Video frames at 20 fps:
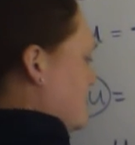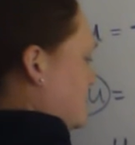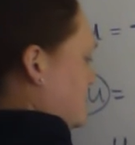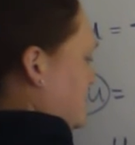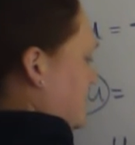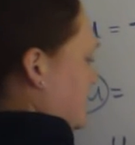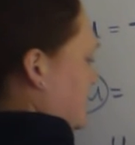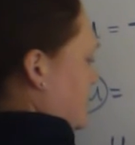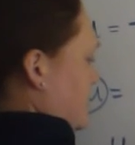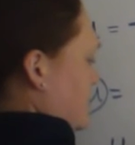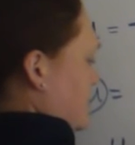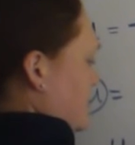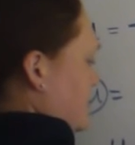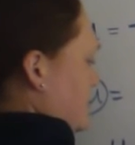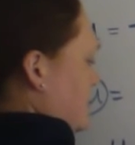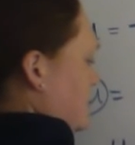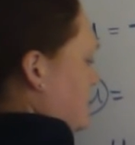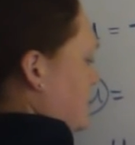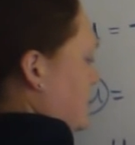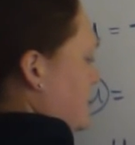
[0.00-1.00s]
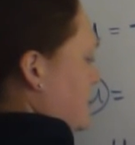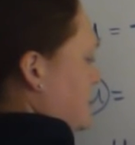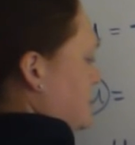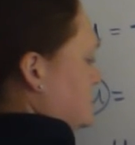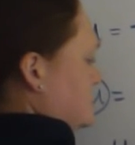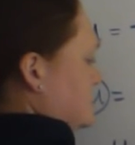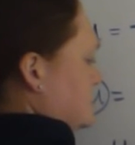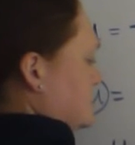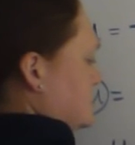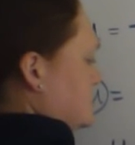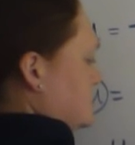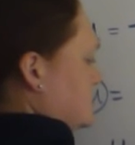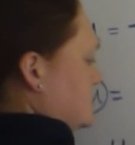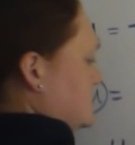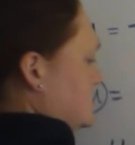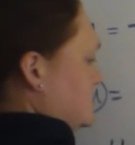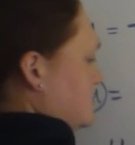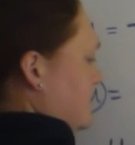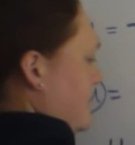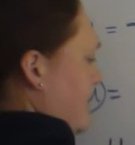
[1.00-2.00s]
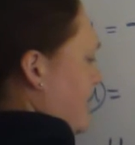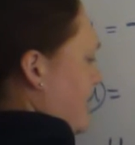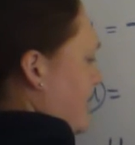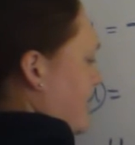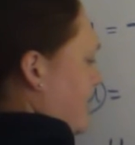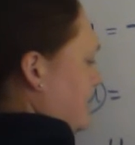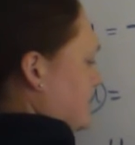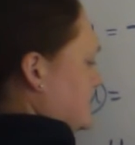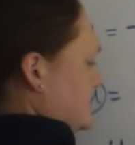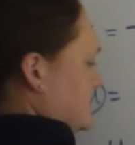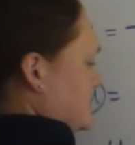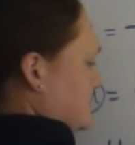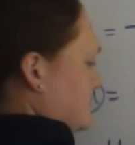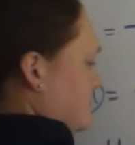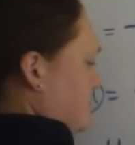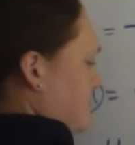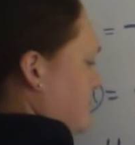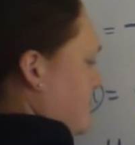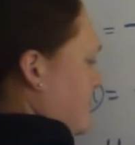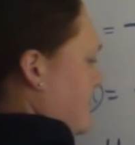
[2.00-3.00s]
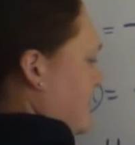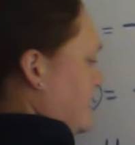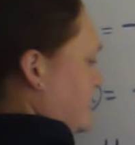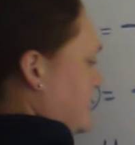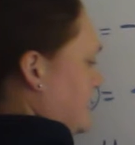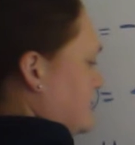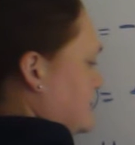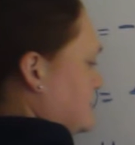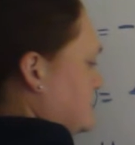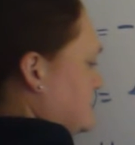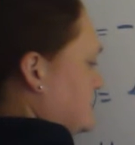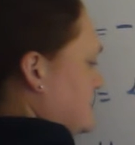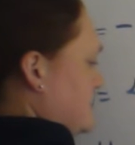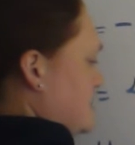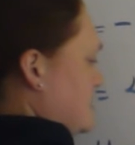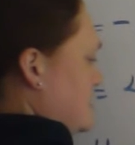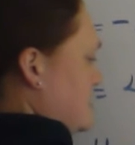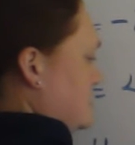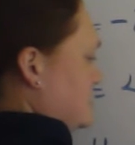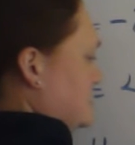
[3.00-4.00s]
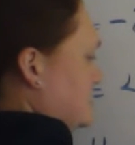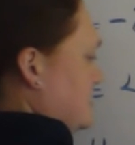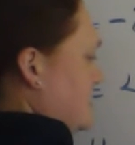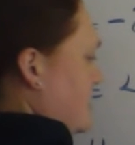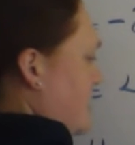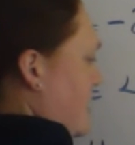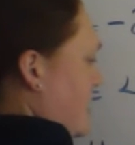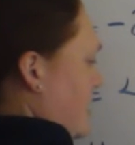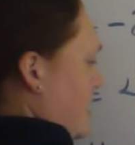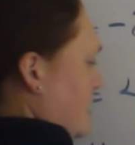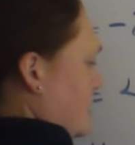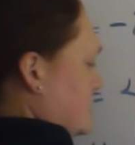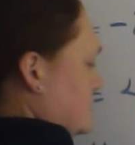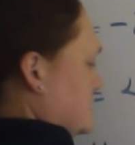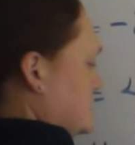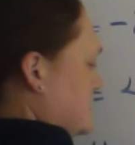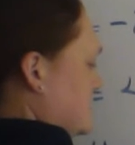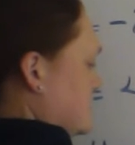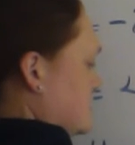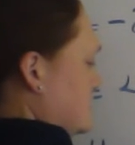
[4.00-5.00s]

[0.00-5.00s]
like e to the 2x minus e to the x